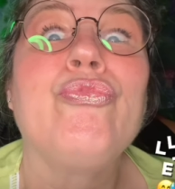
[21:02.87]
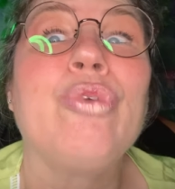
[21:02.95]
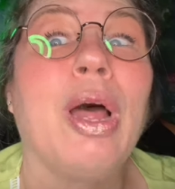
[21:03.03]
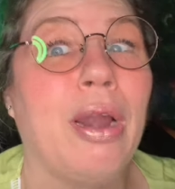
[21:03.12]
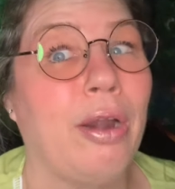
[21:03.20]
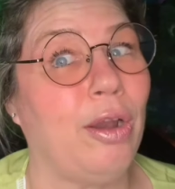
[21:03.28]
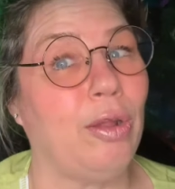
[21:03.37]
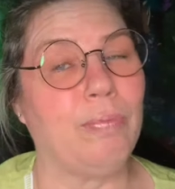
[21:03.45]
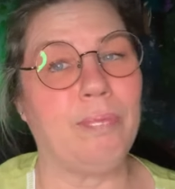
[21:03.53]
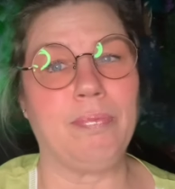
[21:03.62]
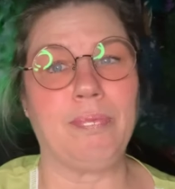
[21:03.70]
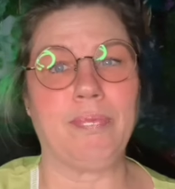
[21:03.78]
I don't know.
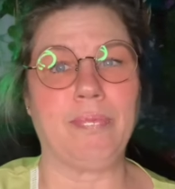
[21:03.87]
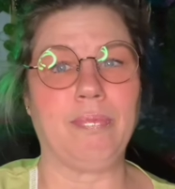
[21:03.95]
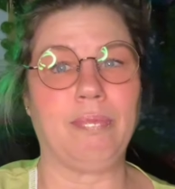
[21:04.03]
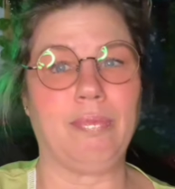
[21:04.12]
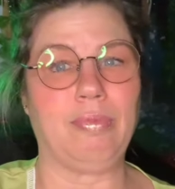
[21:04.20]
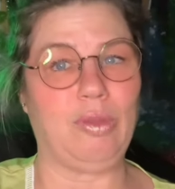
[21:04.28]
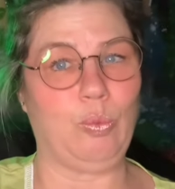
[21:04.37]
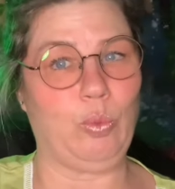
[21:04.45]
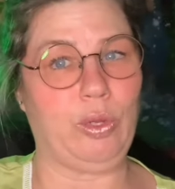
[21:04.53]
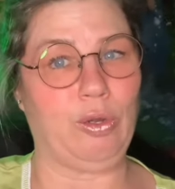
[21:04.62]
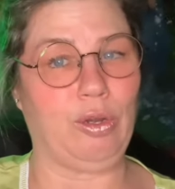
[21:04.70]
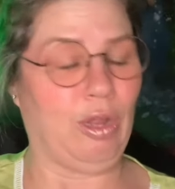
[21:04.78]
It's a
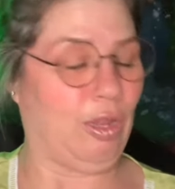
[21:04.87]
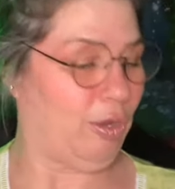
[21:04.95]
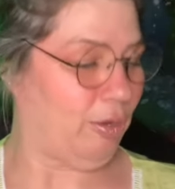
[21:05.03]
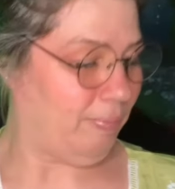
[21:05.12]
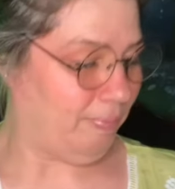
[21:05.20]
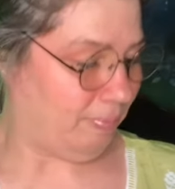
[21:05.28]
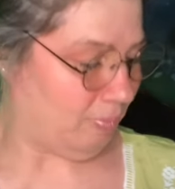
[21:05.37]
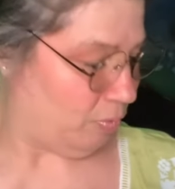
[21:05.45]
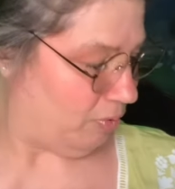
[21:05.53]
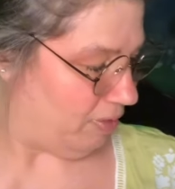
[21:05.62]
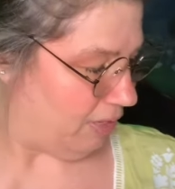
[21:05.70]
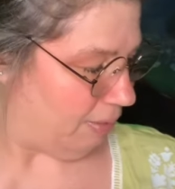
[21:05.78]
weird color. We'll
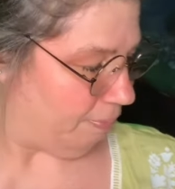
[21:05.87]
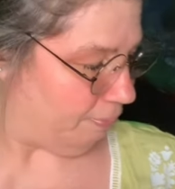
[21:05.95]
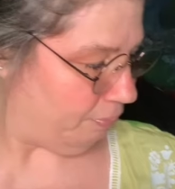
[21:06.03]
see.